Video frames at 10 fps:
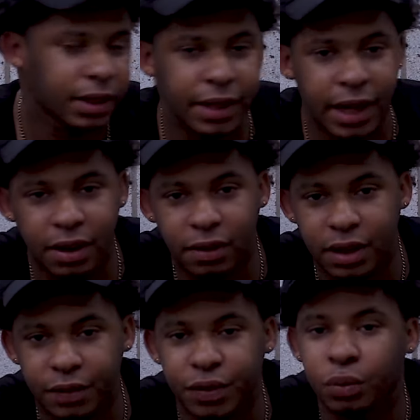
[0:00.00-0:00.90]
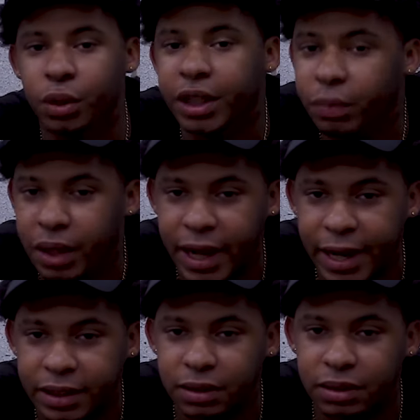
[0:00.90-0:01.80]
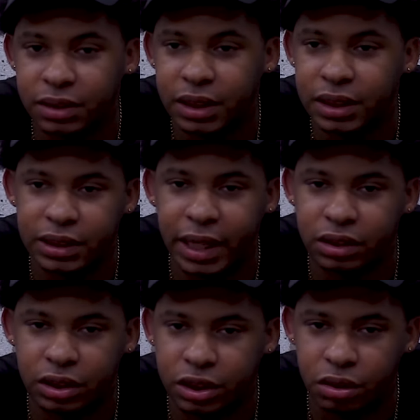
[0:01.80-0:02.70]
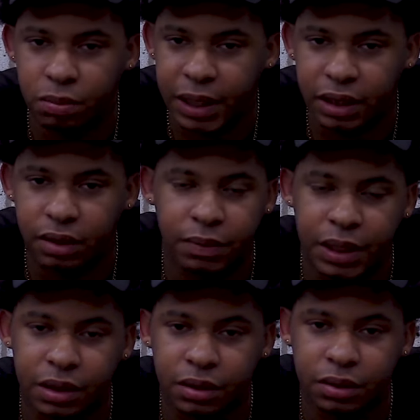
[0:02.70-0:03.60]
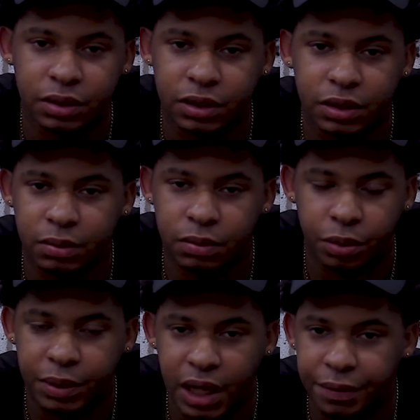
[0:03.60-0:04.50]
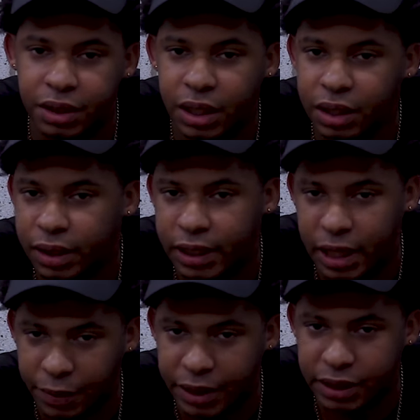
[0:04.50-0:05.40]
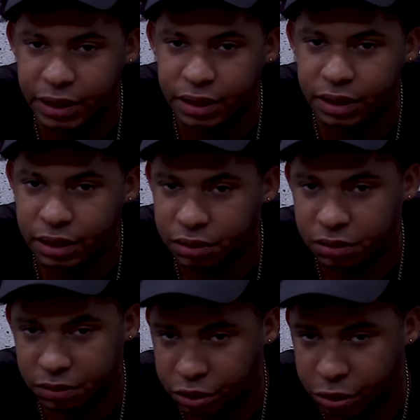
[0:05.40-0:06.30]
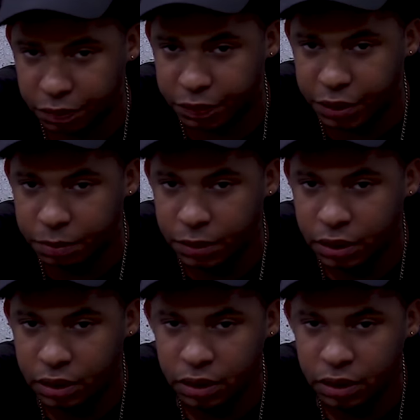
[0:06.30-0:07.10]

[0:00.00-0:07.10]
Now, if you're working with actors and it's not just you making the videos, doing everything like how I did in the short film,